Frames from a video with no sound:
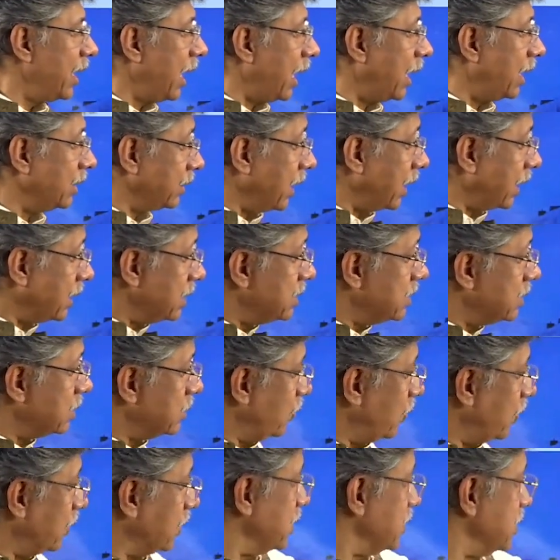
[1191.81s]
and that is
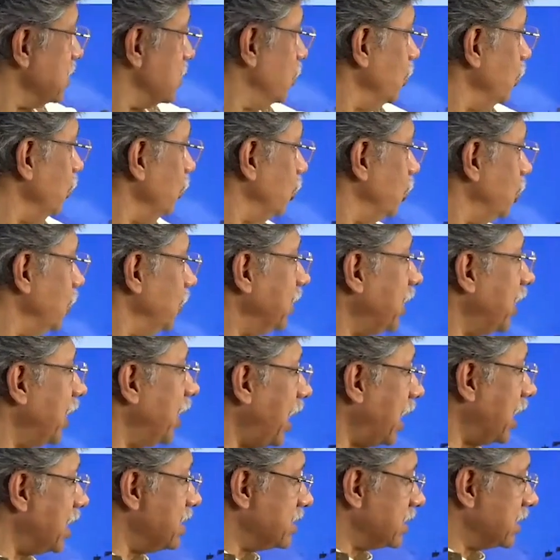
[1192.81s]
what is going to be the
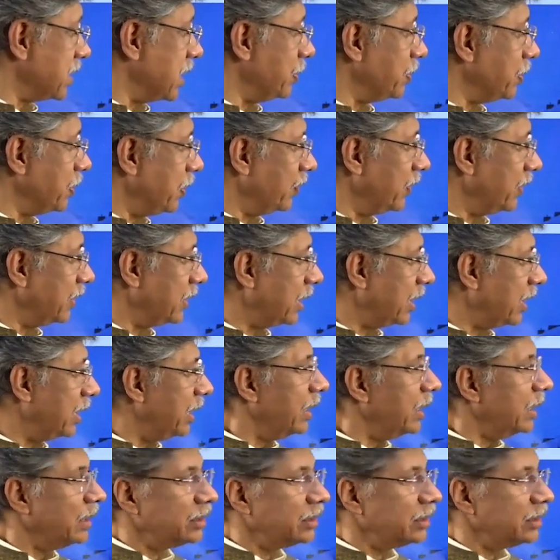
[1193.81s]
landscape of it.